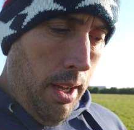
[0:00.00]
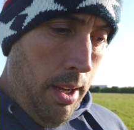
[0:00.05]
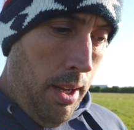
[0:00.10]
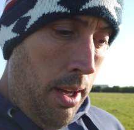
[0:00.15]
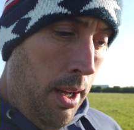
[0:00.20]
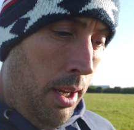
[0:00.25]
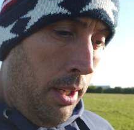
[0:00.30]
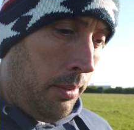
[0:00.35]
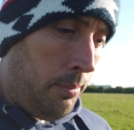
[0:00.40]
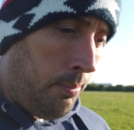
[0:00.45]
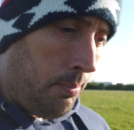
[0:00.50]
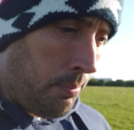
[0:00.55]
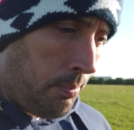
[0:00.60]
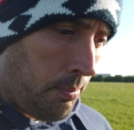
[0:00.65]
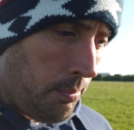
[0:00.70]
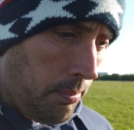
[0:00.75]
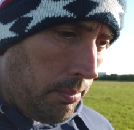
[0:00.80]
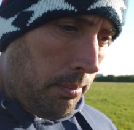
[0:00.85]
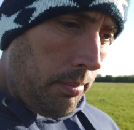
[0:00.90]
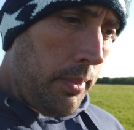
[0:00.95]

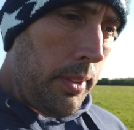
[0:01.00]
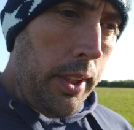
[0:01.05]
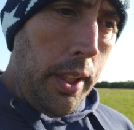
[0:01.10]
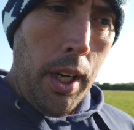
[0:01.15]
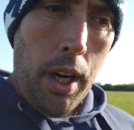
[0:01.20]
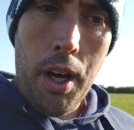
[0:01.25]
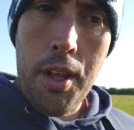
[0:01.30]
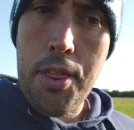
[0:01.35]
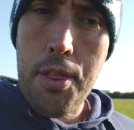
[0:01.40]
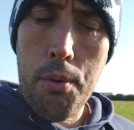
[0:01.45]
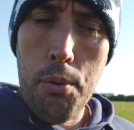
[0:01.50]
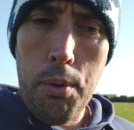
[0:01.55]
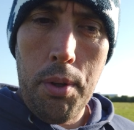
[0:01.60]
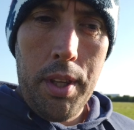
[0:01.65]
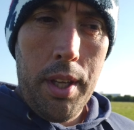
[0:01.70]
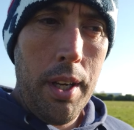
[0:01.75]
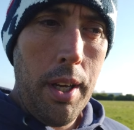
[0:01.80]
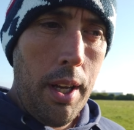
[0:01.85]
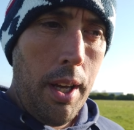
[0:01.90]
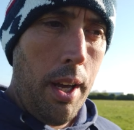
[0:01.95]
I
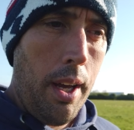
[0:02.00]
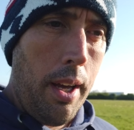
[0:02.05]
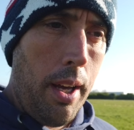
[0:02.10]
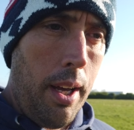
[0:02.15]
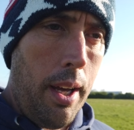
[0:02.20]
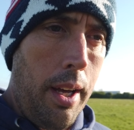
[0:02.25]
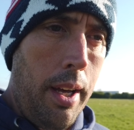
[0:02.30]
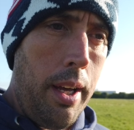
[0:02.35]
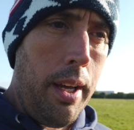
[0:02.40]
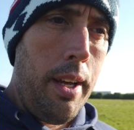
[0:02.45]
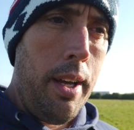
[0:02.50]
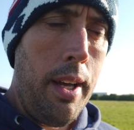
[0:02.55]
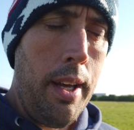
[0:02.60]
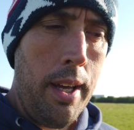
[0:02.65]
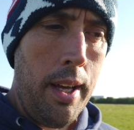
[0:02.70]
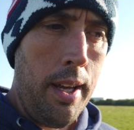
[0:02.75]
thought that